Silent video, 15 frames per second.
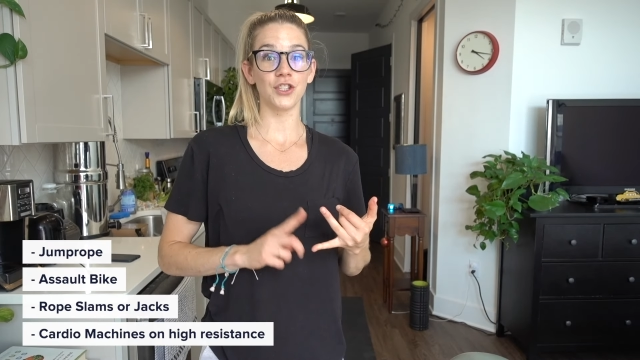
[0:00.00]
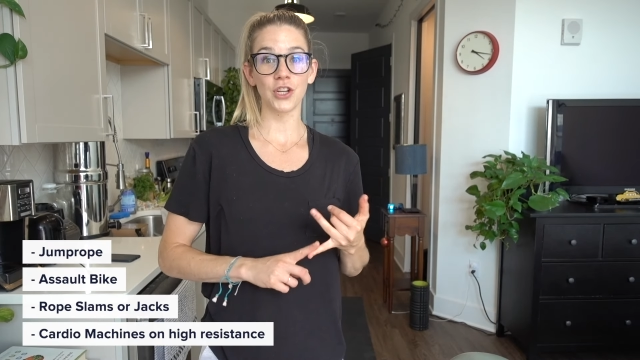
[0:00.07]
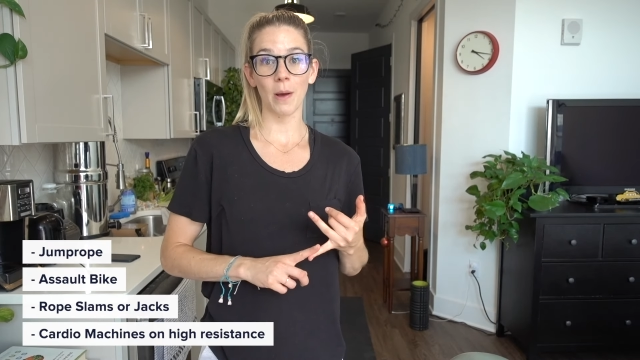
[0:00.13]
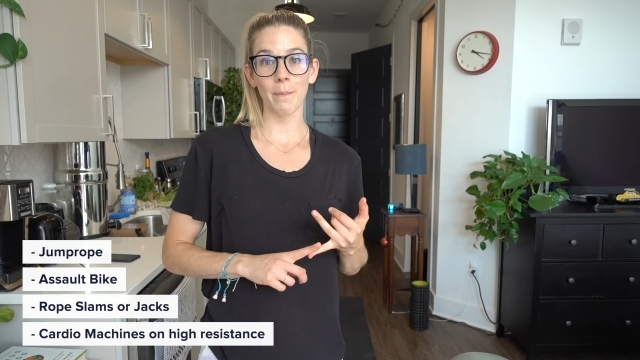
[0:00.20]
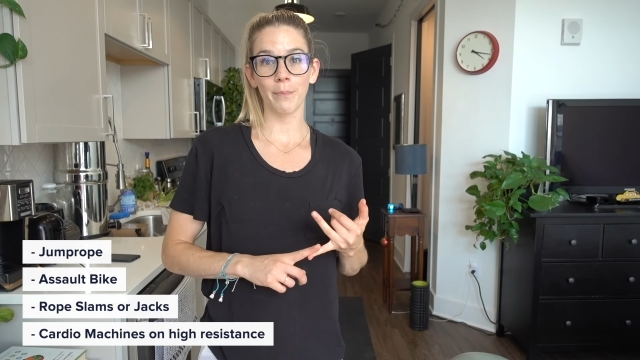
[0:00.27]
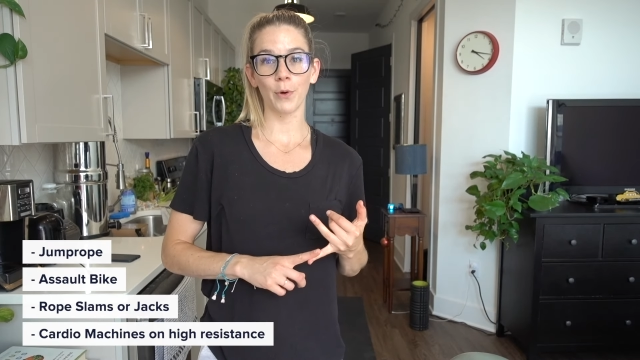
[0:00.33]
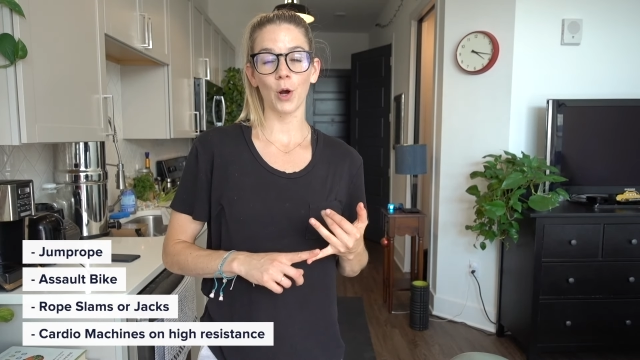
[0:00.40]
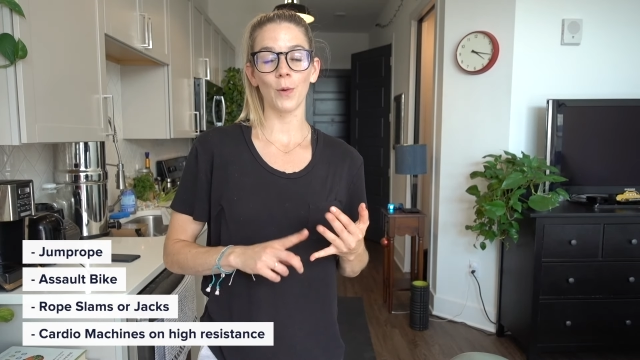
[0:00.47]

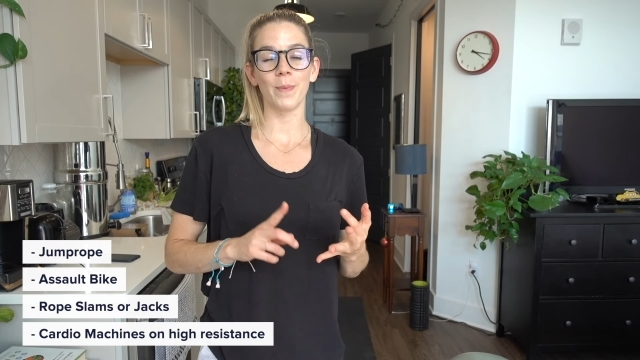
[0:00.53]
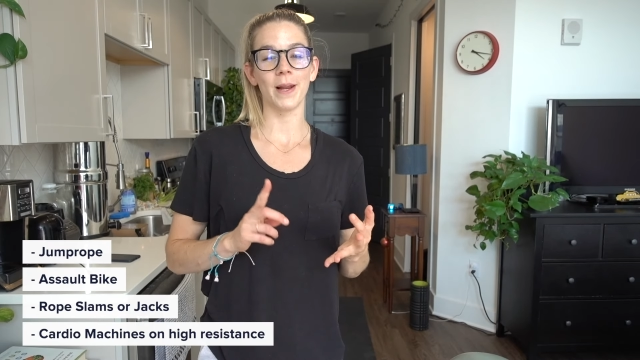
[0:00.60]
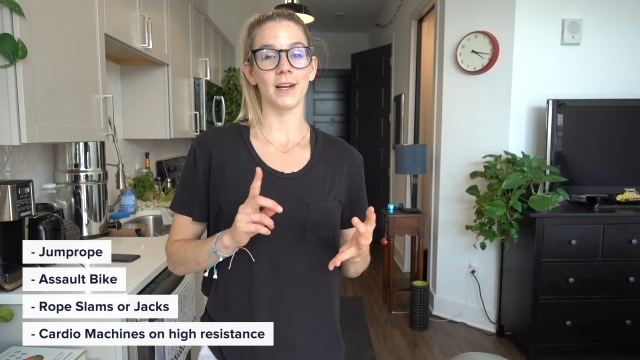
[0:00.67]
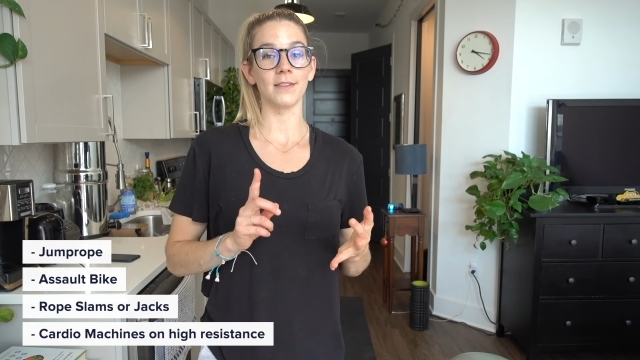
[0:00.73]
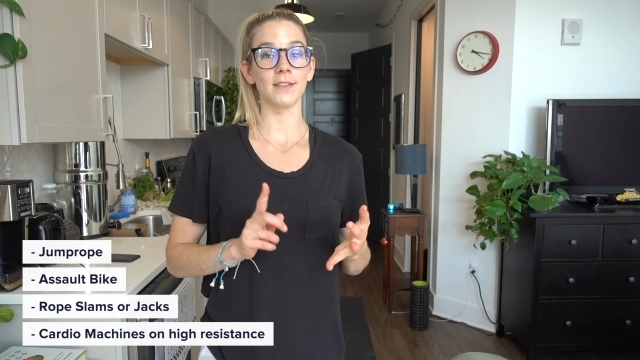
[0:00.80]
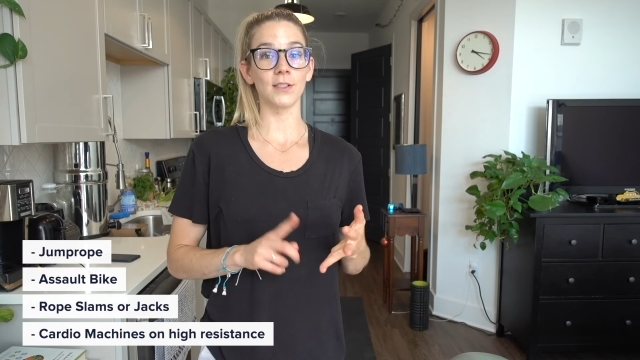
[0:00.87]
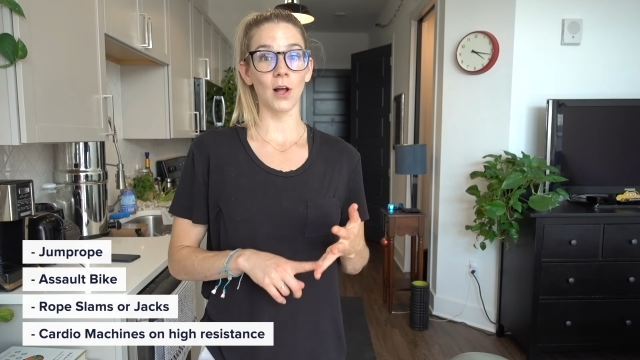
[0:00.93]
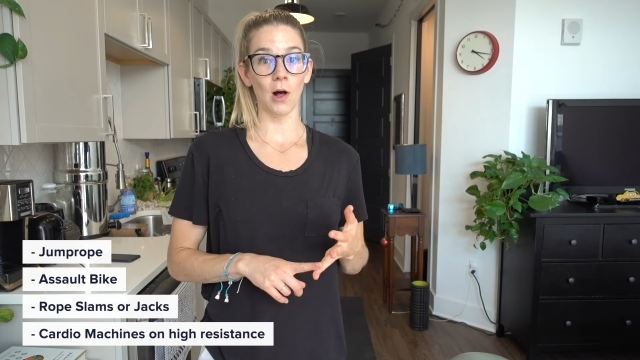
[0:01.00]
jump rope, an
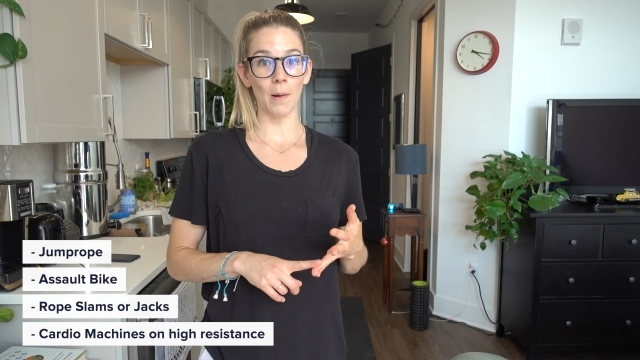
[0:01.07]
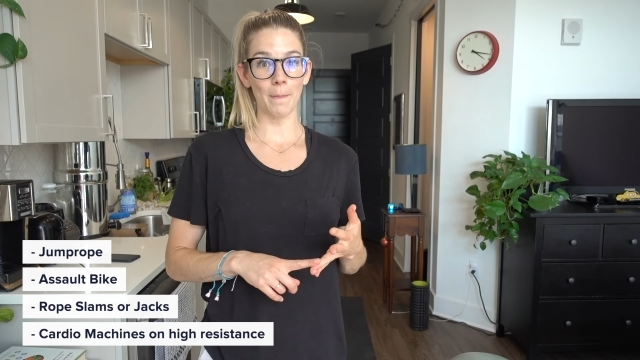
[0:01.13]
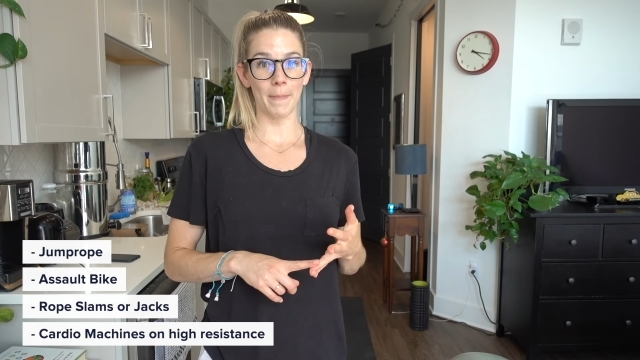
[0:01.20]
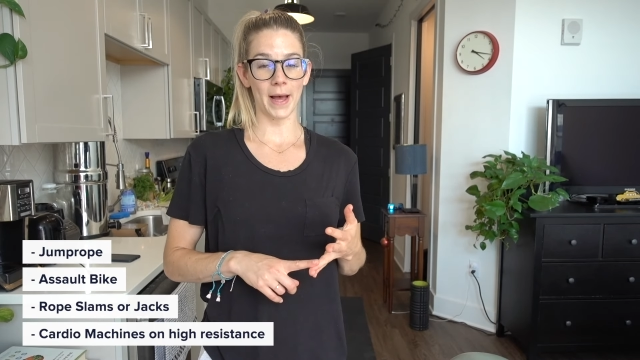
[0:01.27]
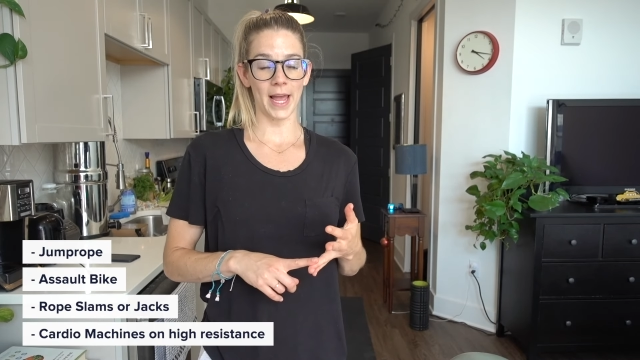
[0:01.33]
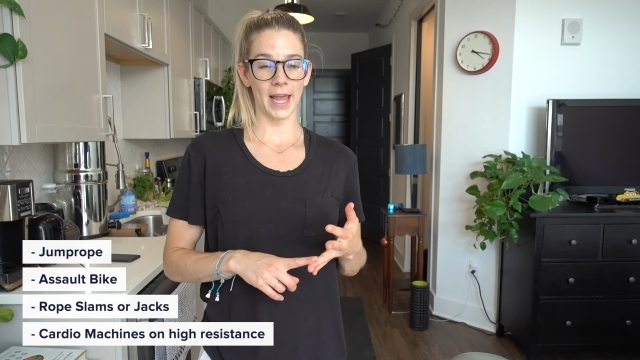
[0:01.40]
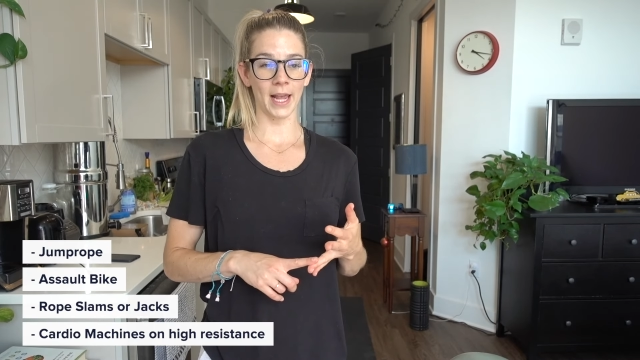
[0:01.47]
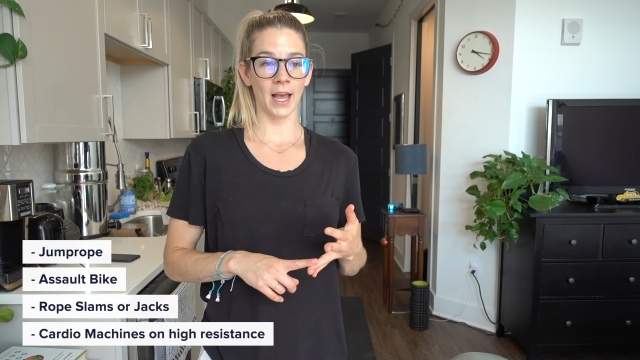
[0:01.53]
assault
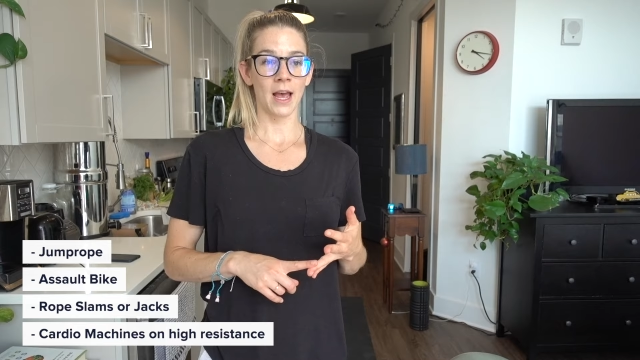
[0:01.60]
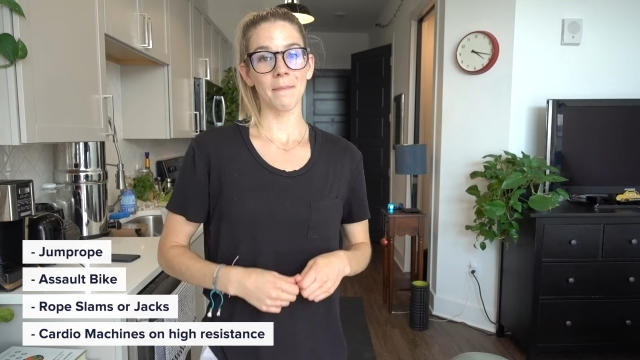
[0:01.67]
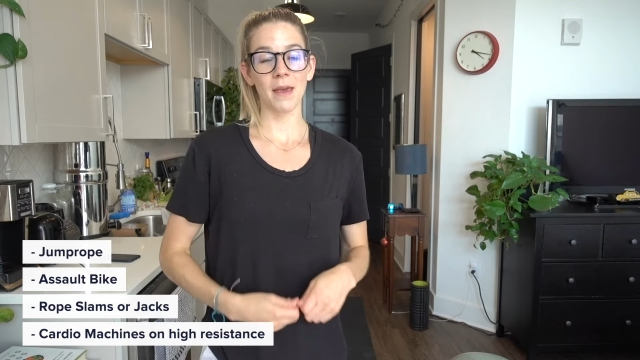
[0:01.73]
bike,